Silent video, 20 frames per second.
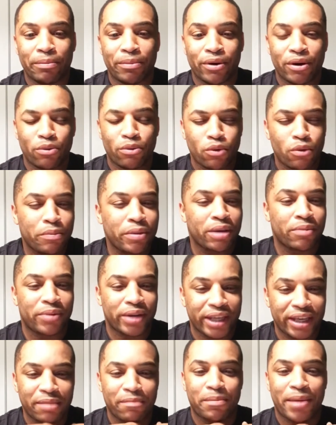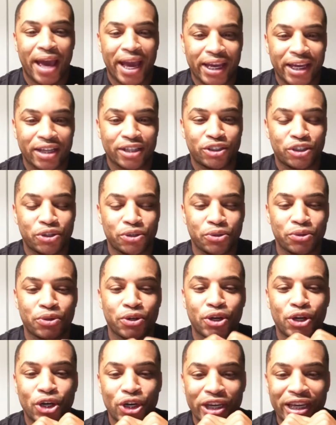We'll be able to get back into
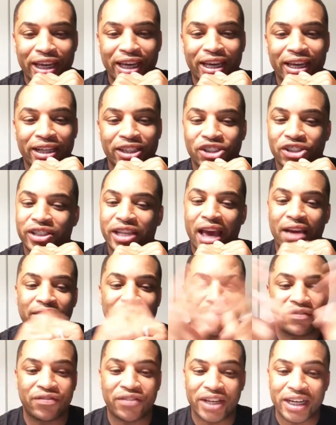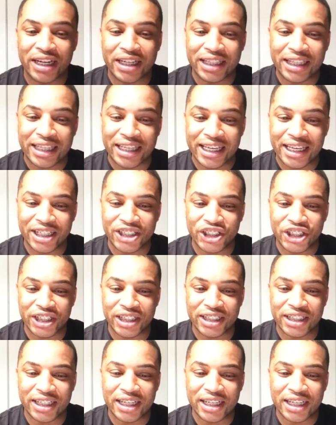cooking and just having fun in the kitchen.